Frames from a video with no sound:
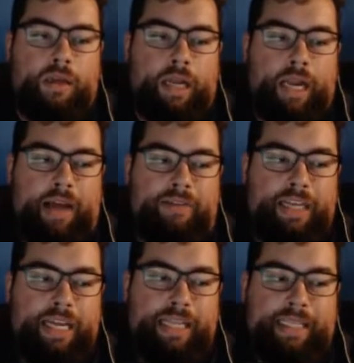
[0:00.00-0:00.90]
Gonna have
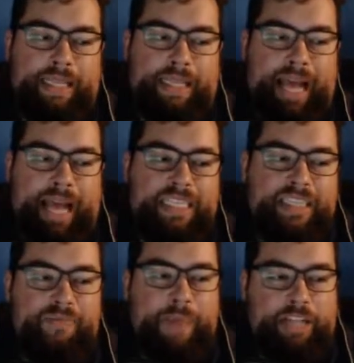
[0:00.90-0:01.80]
to eat the last
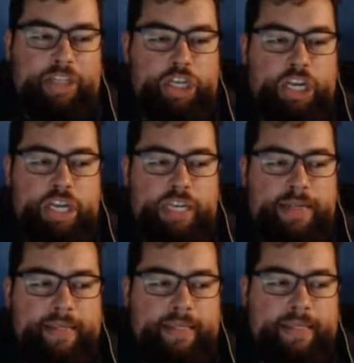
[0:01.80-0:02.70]
of my
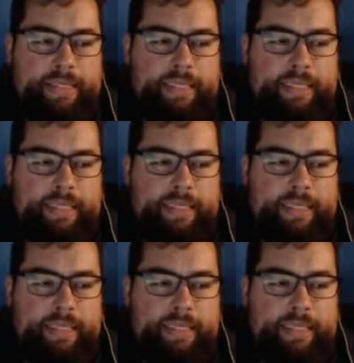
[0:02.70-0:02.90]
cheese.